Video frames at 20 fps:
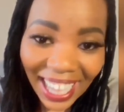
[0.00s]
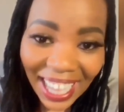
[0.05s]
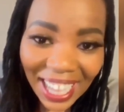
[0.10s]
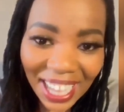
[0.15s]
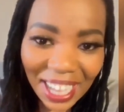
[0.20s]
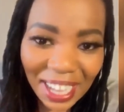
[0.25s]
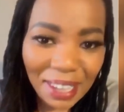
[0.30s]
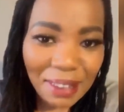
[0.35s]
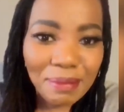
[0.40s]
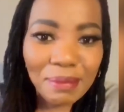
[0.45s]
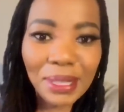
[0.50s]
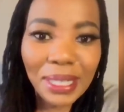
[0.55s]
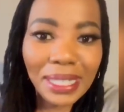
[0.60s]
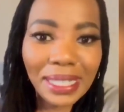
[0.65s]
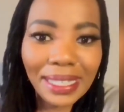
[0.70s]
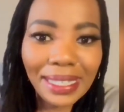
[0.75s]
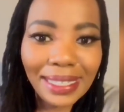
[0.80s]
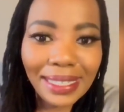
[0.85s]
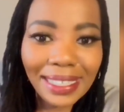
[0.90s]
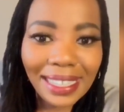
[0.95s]
I
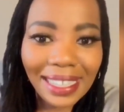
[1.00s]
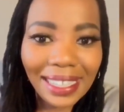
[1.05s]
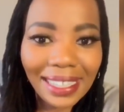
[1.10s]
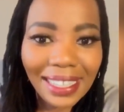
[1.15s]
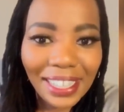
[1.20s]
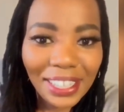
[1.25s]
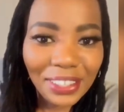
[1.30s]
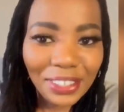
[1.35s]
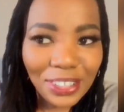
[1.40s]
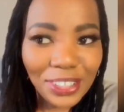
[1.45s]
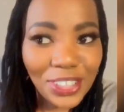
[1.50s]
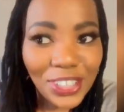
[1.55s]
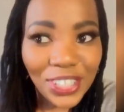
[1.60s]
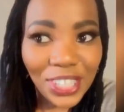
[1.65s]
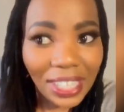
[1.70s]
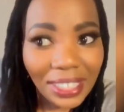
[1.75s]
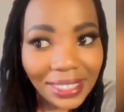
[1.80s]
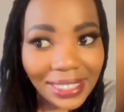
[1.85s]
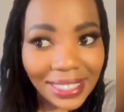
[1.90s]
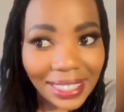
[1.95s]
mean, not
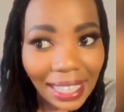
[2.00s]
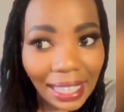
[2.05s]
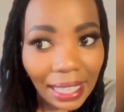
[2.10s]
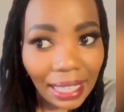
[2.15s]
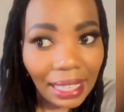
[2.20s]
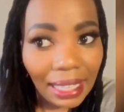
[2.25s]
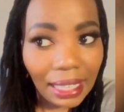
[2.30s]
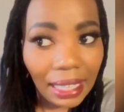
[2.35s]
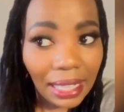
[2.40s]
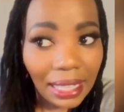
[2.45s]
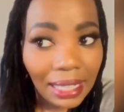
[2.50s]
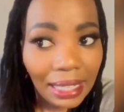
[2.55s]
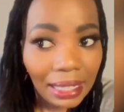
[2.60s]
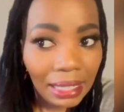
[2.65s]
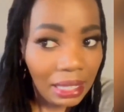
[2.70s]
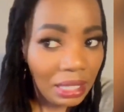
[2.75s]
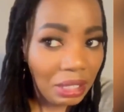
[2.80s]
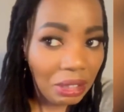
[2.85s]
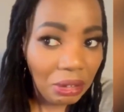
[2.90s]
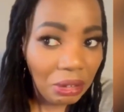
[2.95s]
shelter
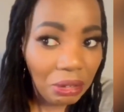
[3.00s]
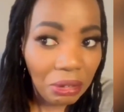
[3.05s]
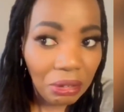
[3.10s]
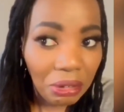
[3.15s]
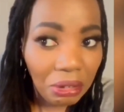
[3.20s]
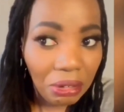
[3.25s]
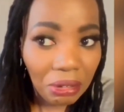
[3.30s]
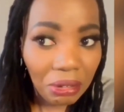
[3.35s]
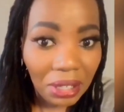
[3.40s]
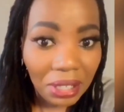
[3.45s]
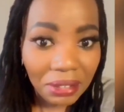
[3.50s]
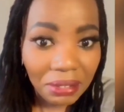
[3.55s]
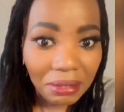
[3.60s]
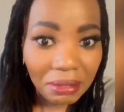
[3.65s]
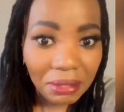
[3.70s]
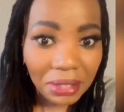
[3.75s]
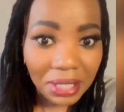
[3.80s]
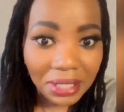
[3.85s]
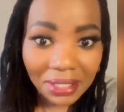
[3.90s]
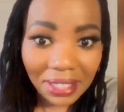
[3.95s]
or
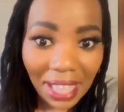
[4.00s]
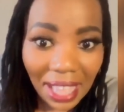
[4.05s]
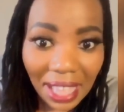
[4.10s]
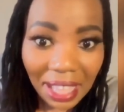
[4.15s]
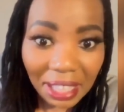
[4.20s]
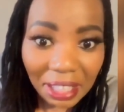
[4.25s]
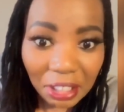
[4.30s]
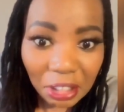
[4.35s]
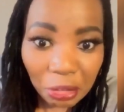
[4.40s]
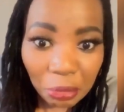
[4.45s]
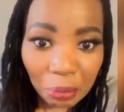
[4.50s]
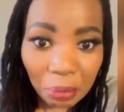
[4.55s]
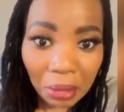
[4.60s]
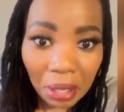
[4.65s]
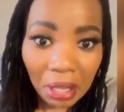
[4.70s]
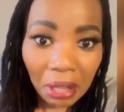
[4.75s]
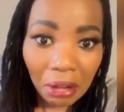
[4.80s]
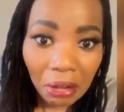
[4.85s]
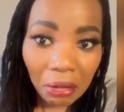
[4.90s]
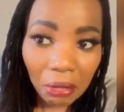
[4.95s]
real help
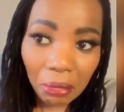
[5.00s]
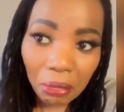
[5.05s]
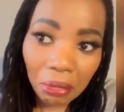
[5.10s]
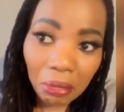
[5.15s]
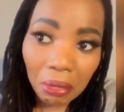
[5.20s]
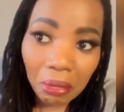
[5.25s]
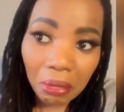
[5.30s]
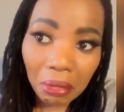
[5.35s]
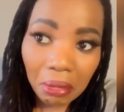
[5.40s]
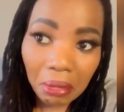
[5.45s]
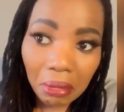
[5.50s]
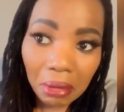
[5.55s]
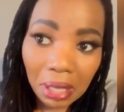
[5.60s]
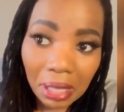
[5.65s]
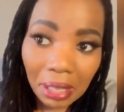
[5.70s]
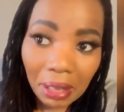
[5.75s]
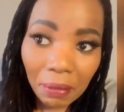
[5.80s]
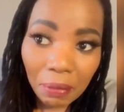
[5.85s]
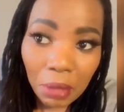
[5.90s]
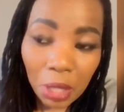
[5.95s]
or
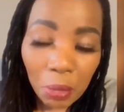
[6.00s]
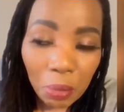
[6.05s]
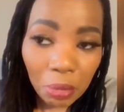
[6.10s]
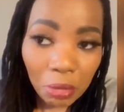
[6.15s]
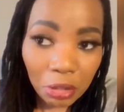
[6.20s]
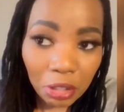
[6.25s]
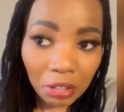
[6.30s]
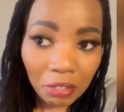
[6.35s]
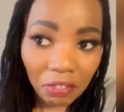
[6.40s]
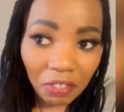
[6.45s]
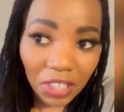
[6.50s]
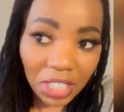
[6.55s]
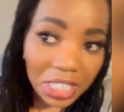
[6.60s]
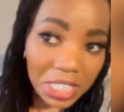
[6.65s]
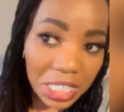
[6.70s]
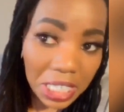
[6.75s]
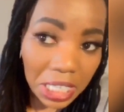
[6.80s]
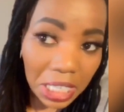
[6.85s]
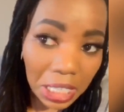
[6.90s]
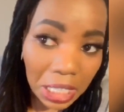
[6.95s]
people
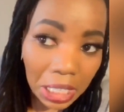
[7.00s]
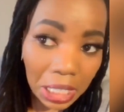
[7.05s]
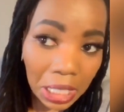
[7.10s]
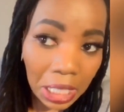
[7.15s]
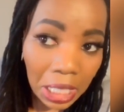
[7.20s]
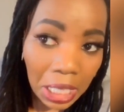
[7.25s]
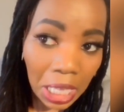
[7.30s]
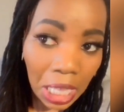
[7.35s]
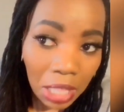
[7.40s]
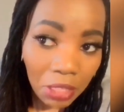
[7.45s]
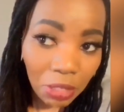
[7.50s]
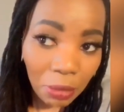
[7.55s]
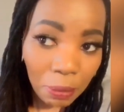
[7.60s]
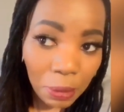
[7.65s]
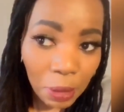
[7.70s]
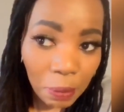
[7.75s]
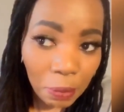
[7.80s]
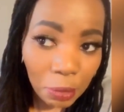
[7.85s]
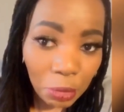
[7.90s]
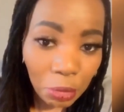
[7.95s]
convicting the
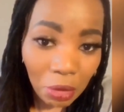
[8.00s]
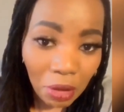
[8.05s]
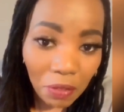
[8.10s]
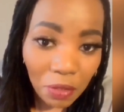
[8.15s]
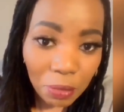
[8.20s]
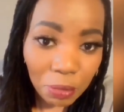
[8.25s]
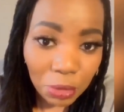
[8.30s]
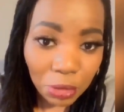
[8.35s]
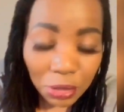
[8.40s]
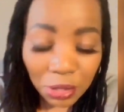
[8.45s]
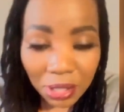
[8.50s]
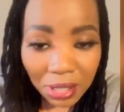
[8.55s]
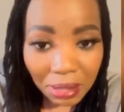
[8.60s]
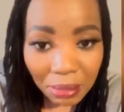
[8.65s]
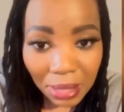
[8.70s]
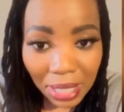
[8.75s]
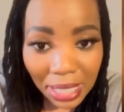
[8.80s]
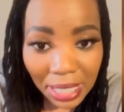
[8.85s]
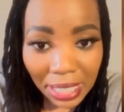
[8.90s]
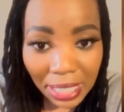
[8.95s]
people who have abused
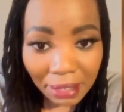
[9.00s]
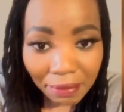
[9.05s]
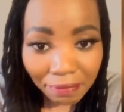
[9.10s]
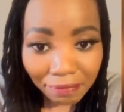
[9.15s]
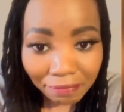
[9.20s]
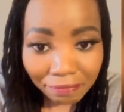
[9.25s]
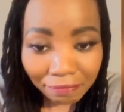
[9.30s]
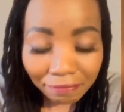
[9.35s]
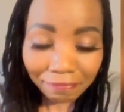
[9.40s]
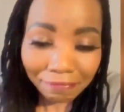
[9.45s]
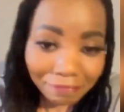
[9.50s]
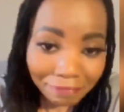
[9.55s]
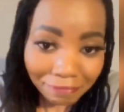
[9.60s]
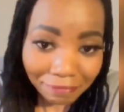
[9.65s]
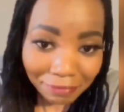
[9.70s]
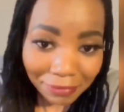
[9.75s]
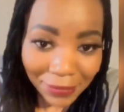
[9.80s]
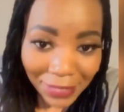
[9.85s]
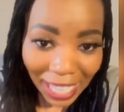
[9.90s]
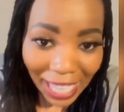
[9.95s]
me.
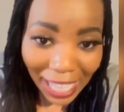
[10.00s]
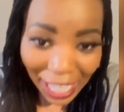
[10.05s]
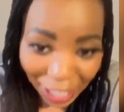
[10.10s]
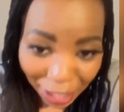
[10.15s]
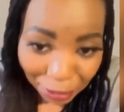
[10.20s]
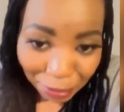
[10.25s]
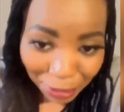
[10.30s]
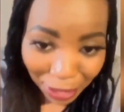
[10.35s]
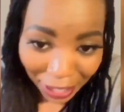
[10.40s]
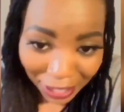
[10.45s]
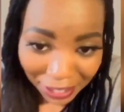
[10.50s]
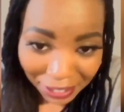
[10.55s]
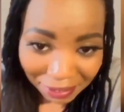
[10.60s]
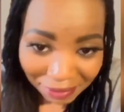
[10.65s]
A helpline.